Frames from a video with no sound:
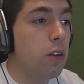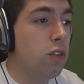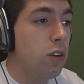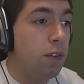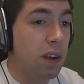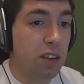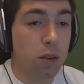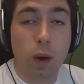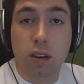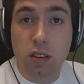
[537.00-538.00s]
Do you think it's a
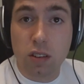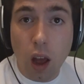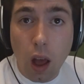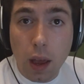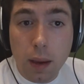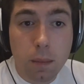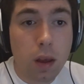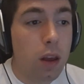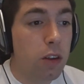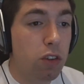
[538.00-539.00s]
waste of time?
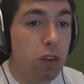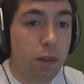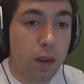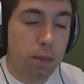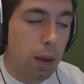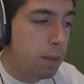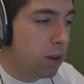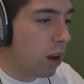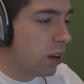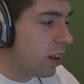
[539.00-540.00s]
Do you think maybe
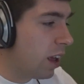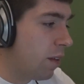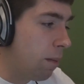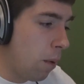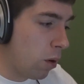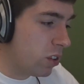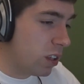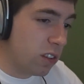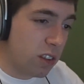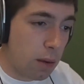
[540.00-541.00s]
you'd like to have
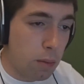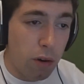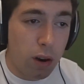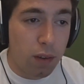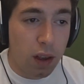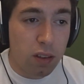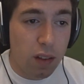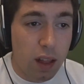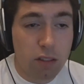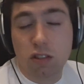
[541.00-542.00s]
unboxing separate or anything else like
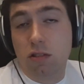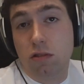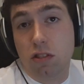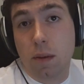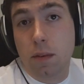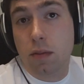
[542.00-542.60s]
that? Just give me